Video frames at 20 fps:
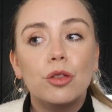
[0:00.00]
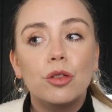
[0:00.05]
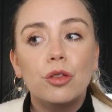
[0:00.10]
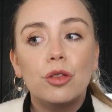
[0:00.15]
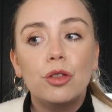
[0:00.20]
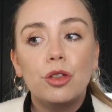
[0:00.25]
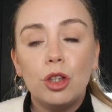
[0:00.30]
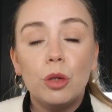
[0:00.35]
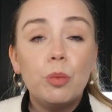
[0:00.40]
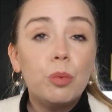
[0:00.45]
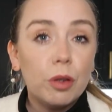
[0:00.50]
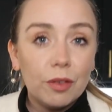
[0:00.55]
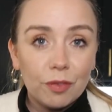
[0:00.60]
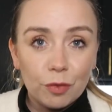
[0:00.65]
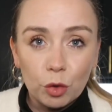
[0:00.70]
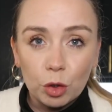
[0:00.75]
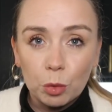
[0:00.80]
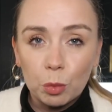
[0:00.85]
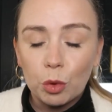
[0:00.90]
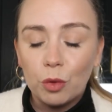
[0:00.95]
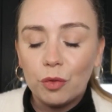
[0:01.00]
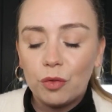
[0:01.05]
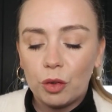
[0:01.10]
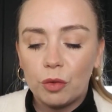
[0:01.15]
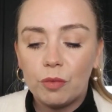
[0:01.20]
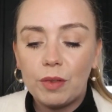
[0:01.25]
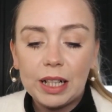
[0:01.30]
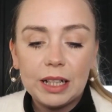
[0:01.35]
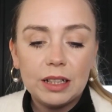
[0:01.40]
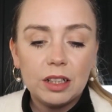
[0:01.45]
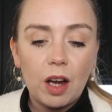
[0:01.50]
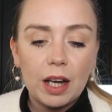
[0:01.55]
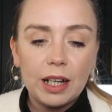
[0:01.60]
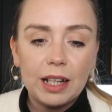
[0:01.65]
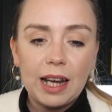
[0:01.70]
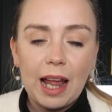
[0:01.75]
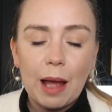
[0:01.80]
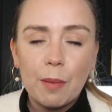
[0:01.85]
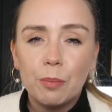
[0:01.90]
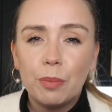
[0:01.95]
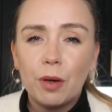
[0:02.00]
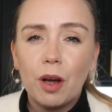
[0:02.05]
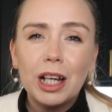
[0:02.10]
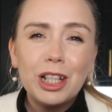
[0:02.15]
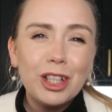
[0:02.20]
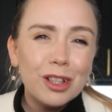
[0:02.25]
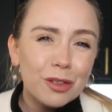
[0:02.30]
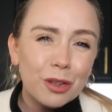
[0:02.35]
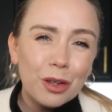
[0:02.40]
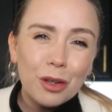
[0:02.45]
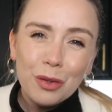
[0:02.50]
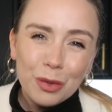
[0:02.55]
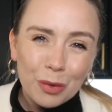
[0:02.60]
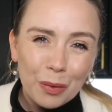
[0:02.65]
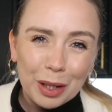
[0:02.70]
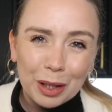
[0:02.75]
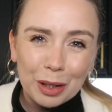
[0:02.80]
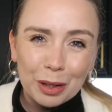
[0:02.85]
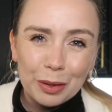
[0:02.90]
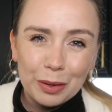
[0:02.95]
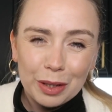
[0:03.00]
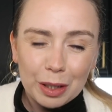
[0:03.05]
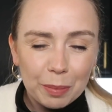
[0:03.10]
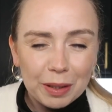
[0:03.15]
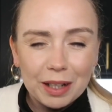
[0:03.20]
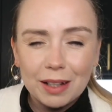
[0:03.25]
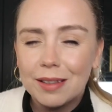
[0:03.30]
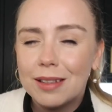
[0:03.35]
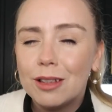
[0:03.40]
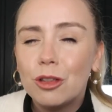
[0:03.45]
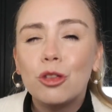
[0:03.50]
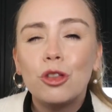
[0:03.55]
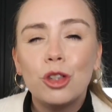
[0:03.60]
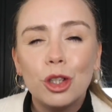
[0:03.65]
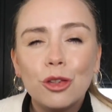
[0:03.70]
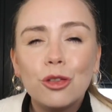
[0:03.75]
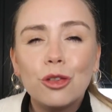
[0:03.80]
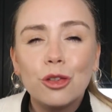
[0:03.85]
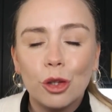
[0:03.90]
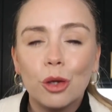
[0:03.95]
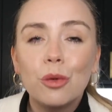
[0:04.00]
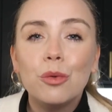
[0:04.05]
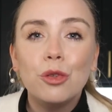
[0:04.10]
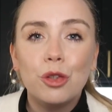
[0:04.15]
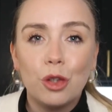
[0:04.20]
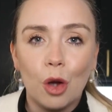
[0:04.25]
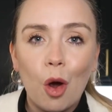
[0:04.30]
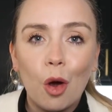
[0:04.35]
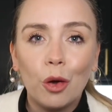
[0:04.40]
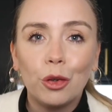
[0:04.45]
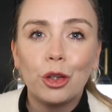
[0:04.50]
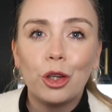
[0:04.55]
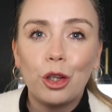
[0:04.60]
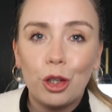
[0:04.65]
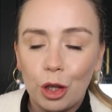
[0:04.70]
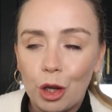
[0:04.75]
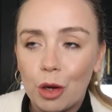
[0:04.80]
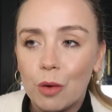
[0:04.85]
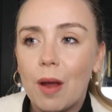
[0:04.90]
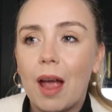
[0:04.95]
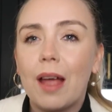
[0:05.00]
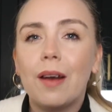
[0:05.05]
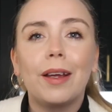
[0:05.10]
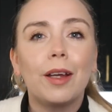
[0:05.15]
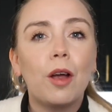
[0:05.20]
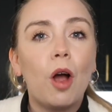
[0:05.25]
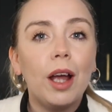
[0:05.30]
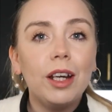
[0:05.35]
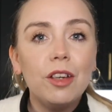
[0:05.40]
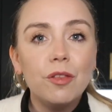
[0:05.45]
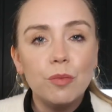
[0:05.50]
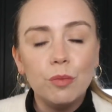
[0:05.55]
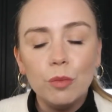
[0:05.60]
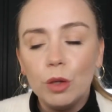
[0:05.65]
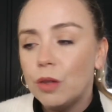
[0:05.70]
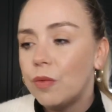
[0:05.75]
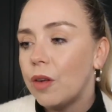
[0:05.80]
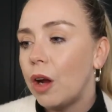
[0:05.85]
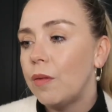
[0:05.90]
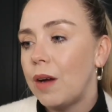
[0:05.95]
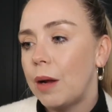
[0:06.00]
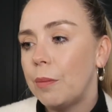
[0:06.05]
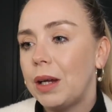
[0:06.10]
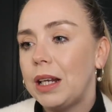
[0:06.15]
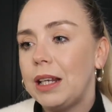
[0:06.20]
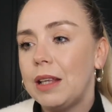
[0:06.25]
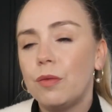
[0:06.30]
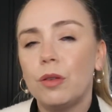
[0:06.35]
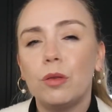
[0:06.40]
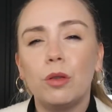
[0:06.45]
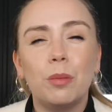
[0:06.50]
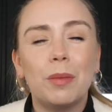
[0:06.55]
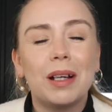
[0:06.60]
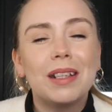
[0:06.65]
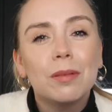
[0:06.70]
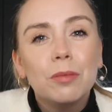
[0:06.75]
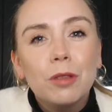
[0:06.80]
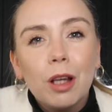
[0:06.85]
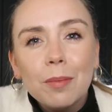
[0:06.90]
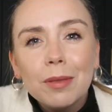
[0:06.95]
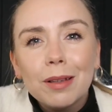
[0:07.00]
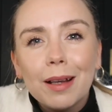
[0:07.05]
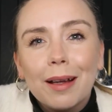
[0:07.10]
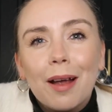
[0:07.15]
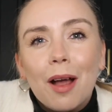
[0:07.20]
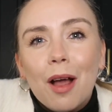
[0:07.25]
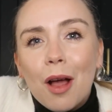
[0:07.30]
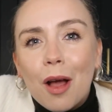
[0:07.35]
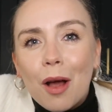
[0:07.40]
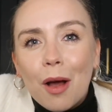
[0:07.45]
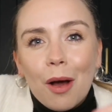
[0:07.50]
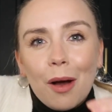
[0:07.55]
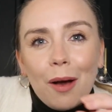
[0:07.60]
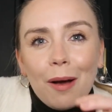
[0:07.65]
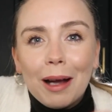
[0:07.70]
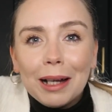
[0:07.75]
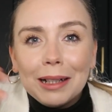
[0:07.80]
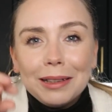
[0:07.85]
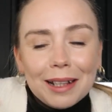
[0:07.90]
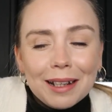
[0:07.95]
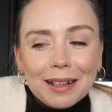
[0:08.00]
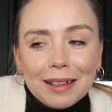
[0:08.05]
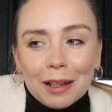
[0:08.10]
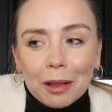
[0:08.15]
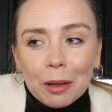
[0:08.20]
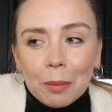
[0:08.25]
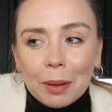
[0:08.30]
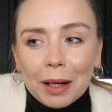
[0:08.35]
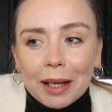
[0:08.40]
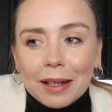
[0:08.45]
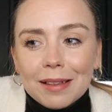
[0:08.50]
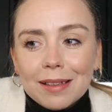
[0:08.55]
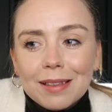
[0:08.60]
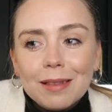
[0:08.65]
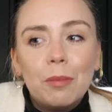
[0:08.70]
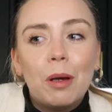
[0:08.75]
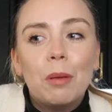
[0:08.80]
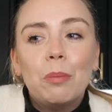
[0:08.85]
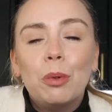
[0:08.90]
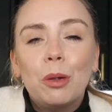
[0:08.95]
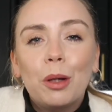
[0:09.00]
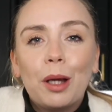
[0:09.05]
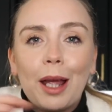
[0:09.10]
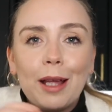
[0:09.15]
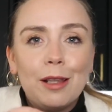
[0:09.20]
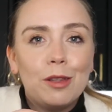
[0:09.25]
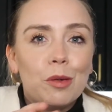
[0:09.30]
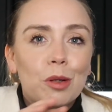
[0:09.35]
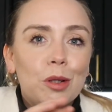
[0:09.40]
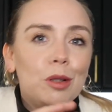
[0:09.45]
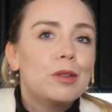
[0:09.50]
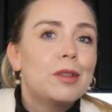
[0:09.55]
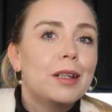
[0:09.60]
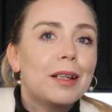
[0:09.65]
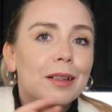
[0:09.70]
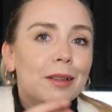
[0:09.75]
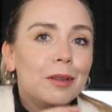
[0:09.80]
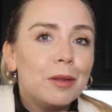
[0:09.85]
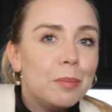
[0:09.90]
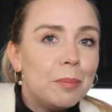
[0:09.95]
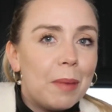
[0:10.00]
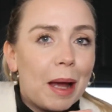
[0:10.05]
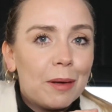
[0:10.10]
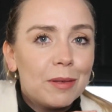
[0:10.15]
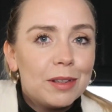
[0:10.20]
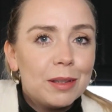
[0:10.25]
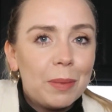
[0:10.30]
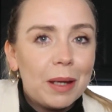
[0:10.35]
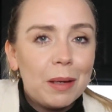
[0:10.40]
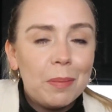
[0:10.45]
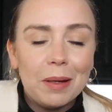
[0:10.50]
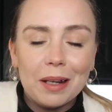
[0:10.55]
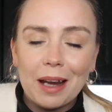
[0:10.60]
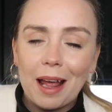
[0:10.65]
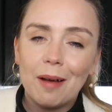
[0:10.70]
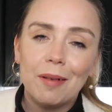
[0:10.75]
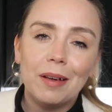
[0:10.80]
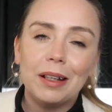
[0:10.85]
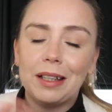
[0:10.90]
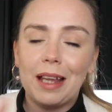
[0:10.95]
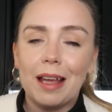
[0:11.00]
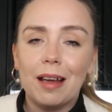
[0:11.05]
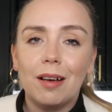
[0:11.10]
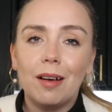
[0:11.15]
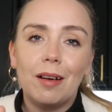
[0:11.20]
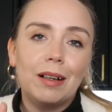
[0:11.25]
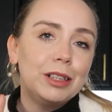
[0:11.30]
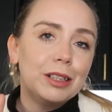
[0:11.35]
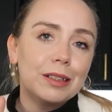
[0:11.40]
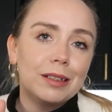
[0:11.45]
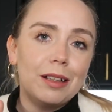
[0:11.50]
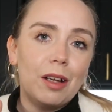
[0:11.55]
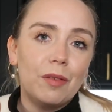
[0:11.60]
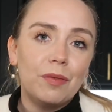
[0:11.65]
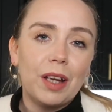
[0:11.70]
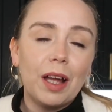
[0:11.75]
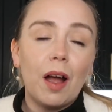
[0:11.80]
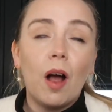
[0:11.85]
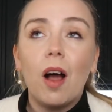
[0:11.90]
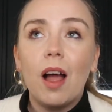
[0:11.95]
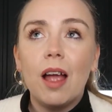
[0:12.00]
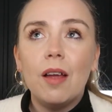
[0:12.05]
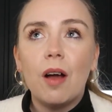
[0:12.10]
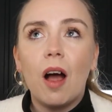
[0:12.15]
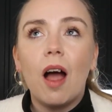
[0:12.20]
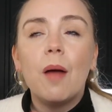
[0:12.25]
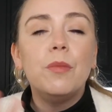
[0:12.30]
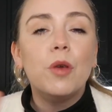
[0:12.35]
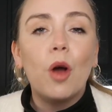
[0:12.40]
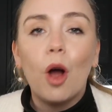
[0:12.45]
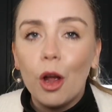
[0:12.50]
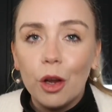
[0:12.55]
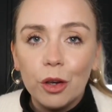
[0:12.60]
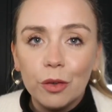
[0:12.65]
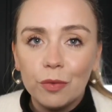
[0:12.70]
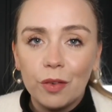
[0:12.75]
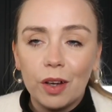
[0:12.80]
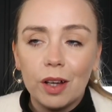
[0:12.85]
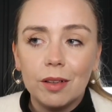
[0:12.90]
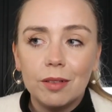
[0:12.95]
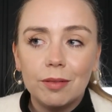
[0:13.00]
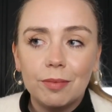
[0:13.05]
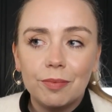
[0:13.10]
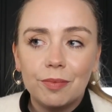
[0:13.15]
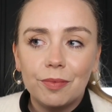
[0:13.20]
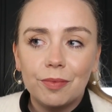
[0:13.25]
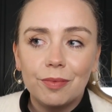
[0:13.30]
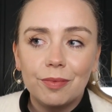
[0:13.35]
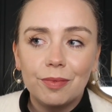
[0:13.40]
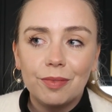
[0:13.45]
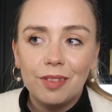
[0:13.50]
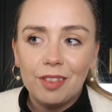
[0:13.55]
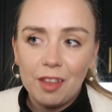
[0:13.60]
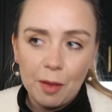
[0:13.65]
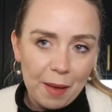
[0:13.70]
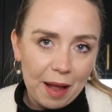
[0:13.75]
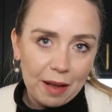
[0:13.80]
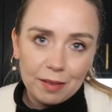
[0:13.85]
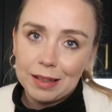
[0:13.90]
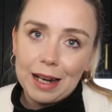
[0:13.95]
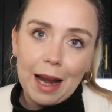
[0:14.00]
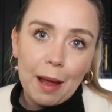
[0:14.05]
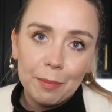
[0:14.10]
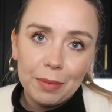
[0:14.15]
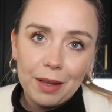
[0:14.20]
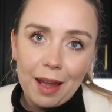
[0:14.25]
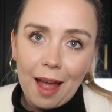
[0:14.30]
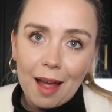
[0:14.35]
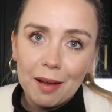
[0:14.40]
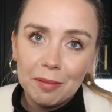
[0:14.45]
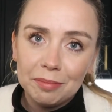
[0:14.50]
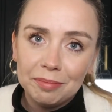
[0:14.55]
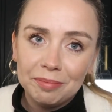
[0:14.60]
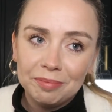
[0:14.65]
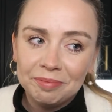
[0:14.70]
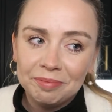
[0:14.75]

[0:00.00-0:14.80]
super affordable for a really tiny lamp, but I just couldn't not include it because it's just so darn cute. And I kind of move it around my living room. I sometimes like hide it in little places in my bookcase so it looks like a little mouse peeping out, and yeah, I just love it. I'm not over the mouse lamp yet.